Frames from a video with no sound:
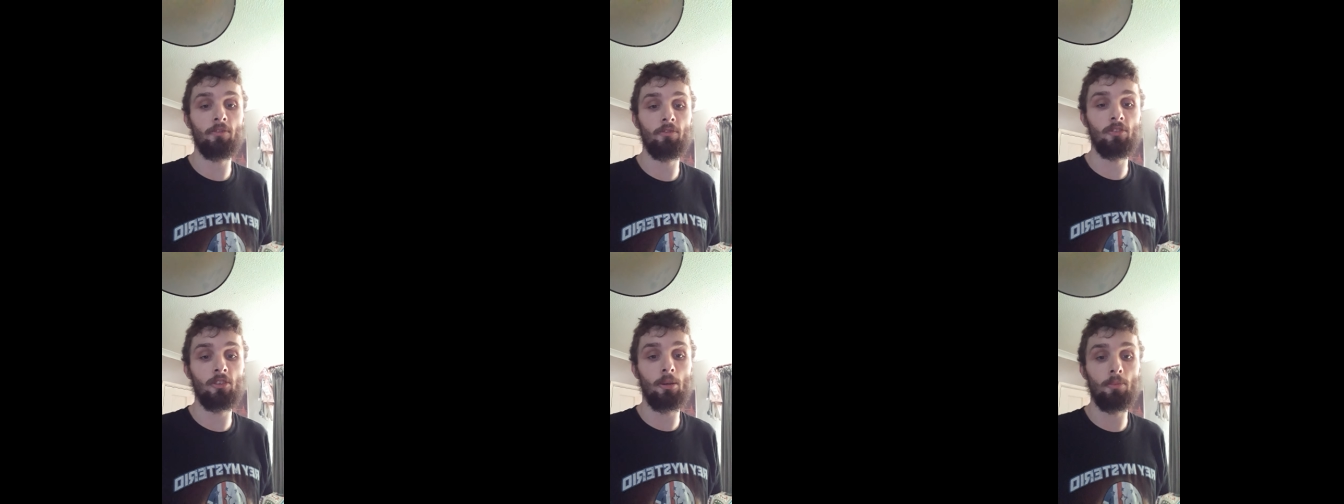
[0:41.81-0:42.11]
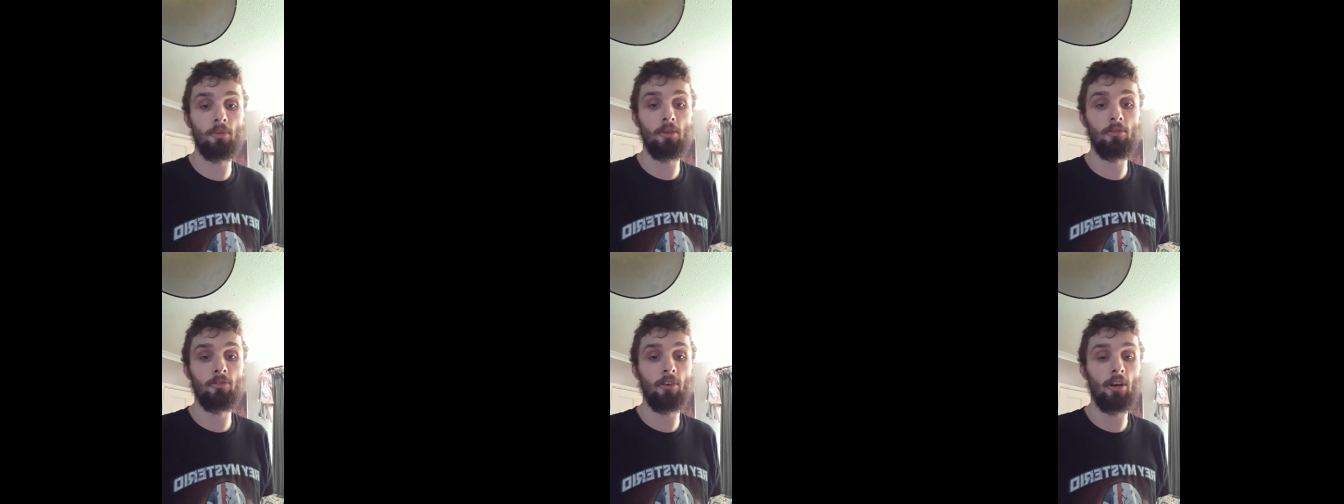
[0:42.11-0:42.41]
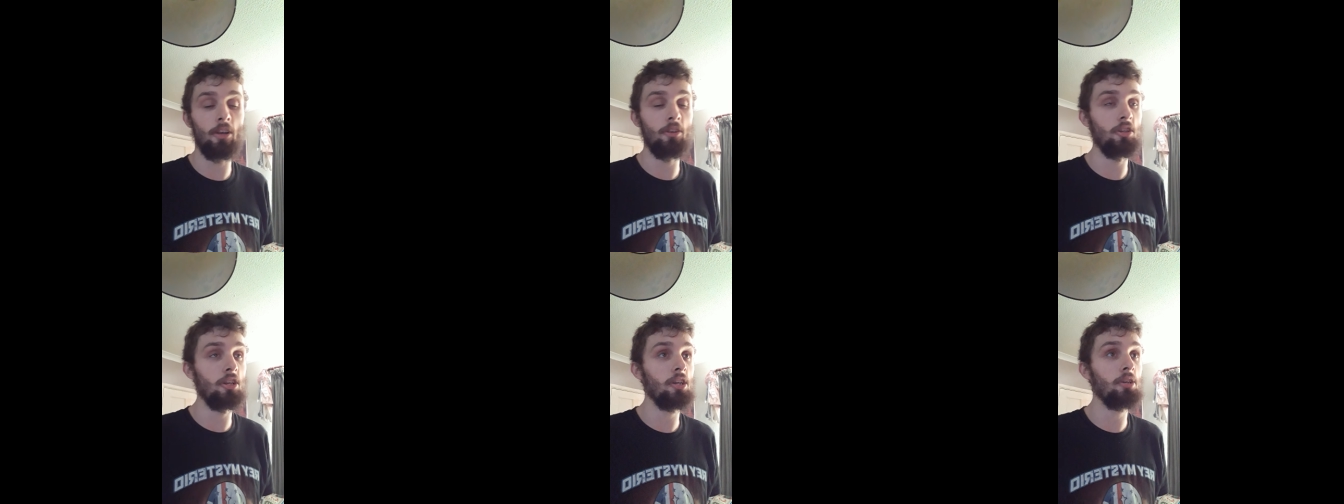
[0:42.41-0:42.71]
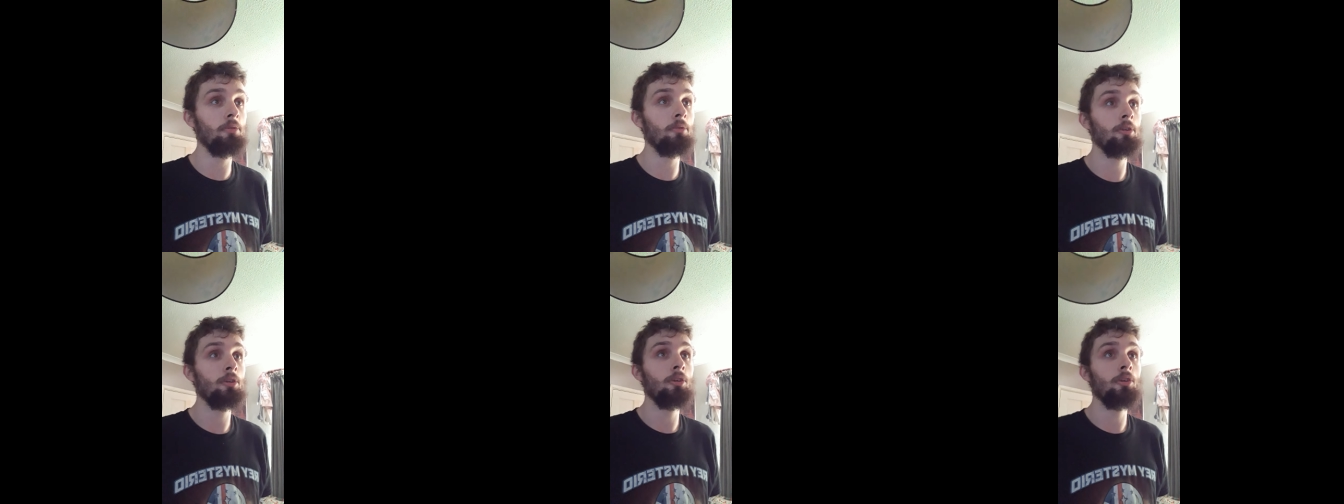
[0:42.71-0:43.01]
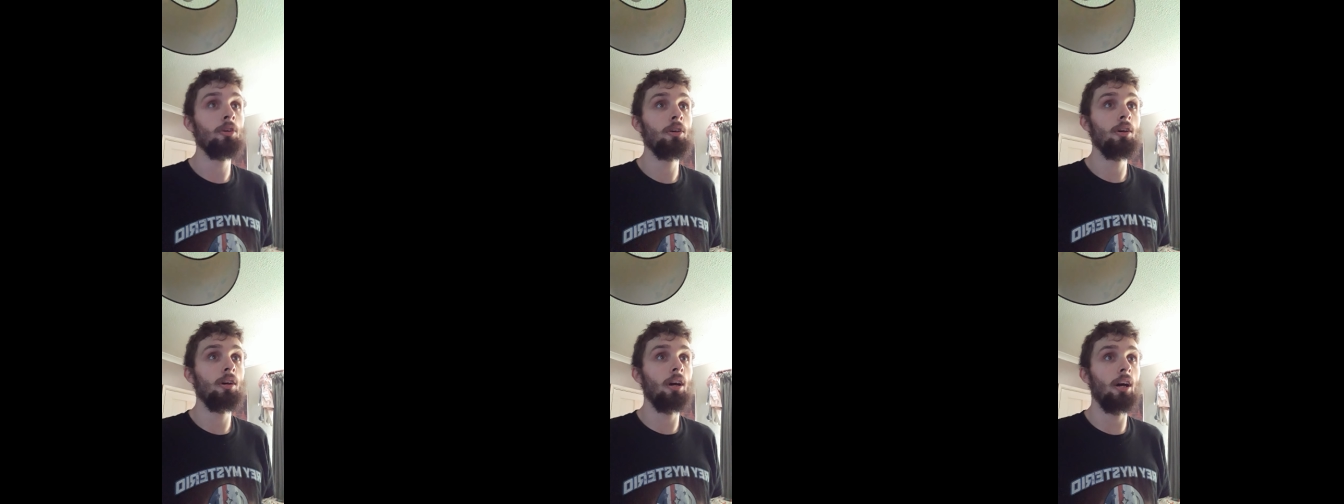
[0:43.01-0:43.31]
for some of you that are new,
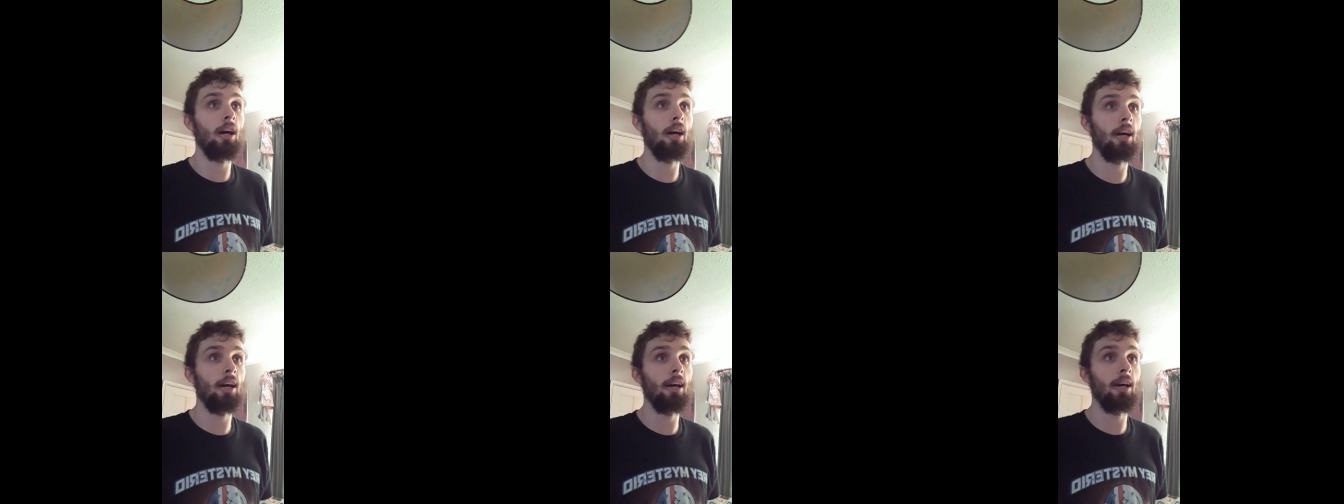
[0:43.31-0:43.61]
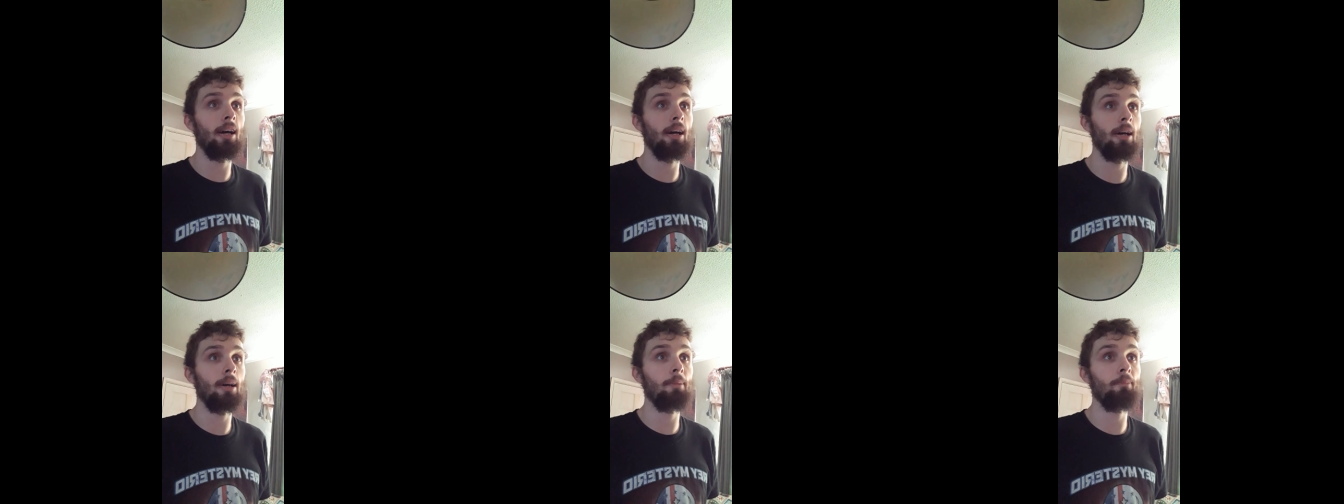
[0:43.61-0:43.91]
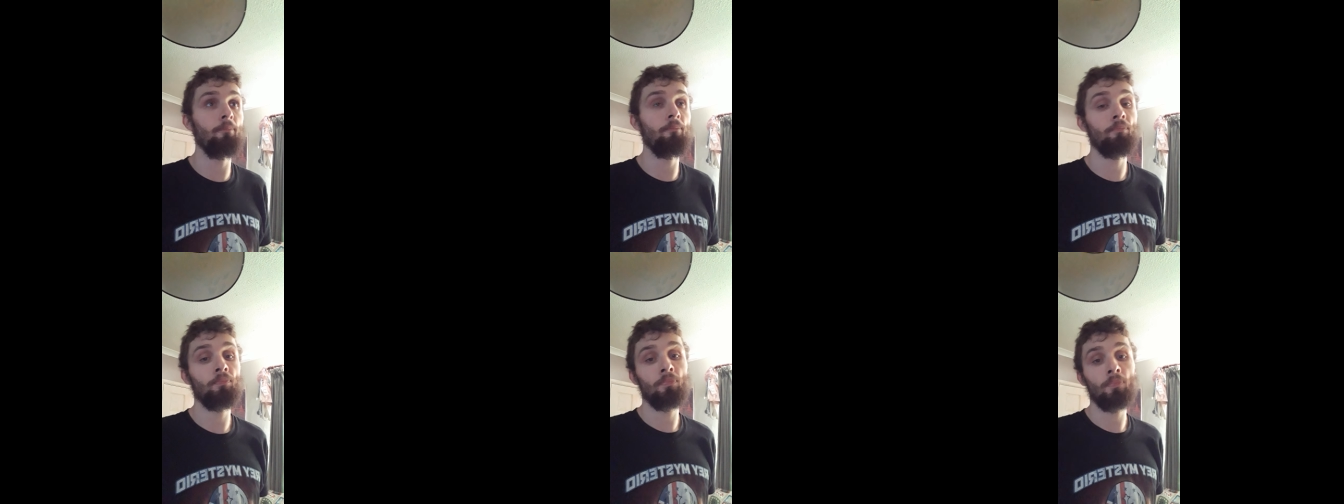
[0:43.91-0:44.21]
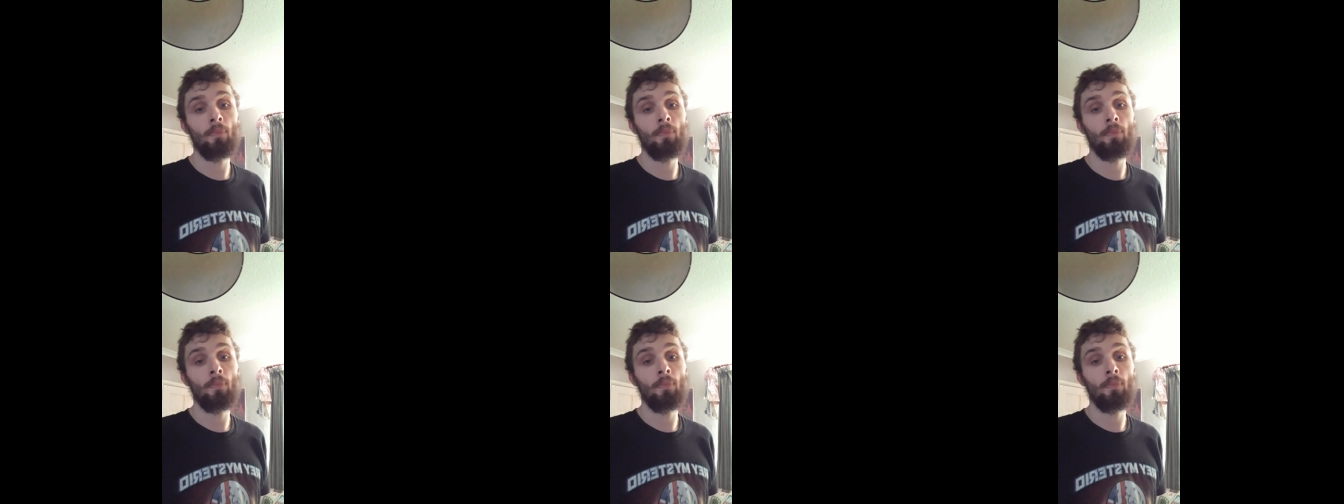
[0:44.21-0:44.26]
um,